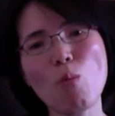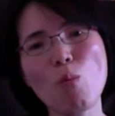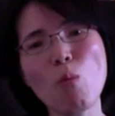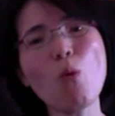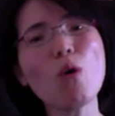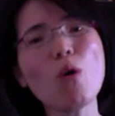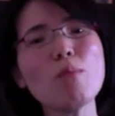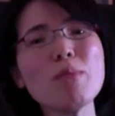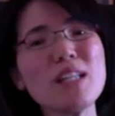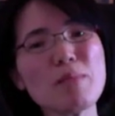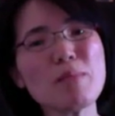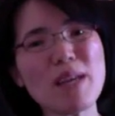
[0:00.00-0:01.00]
more
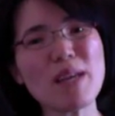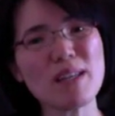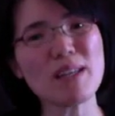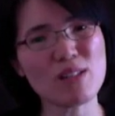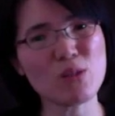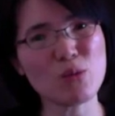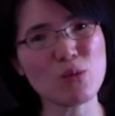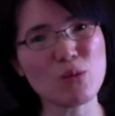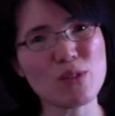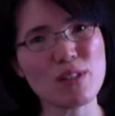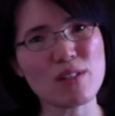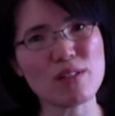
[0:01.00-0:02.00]
meaning-making
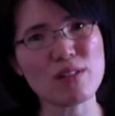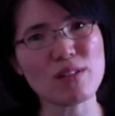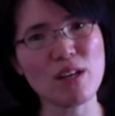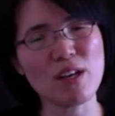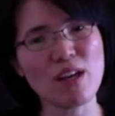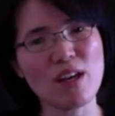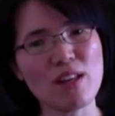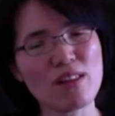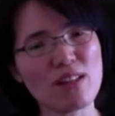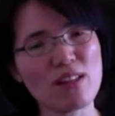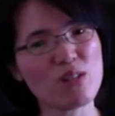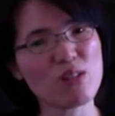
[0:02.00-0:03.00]
resources, and
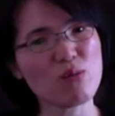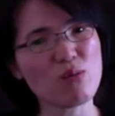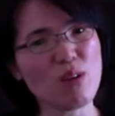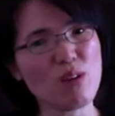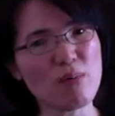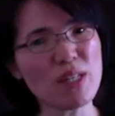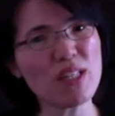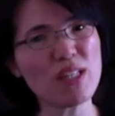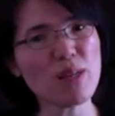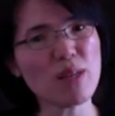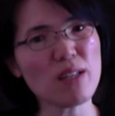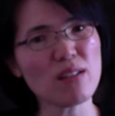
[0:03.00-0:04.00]
these
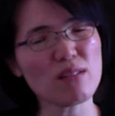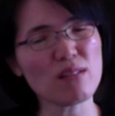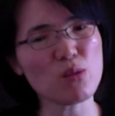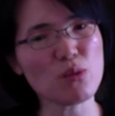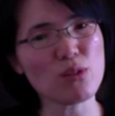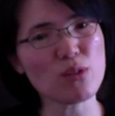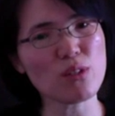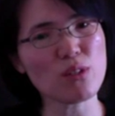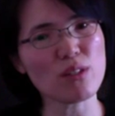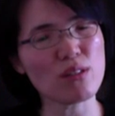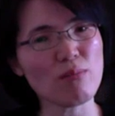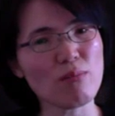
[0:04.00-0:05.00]
meaning-making
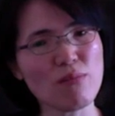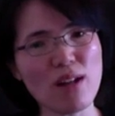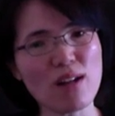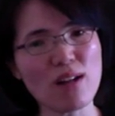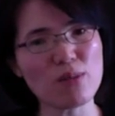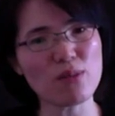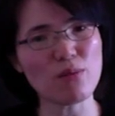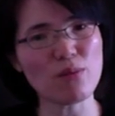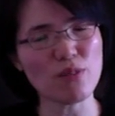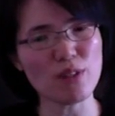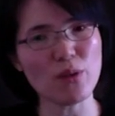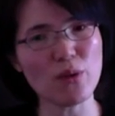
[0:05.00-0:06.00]
resources involves
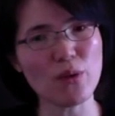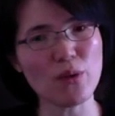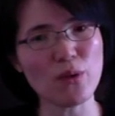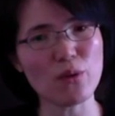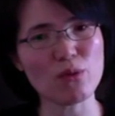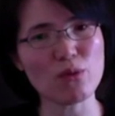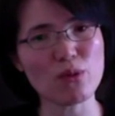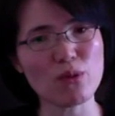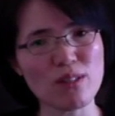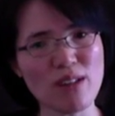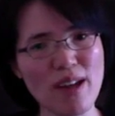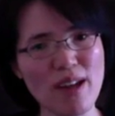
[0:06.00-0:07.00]
video, just
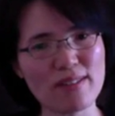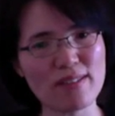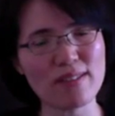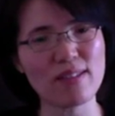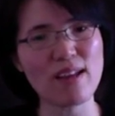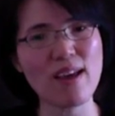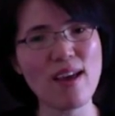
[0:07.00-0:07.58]
text,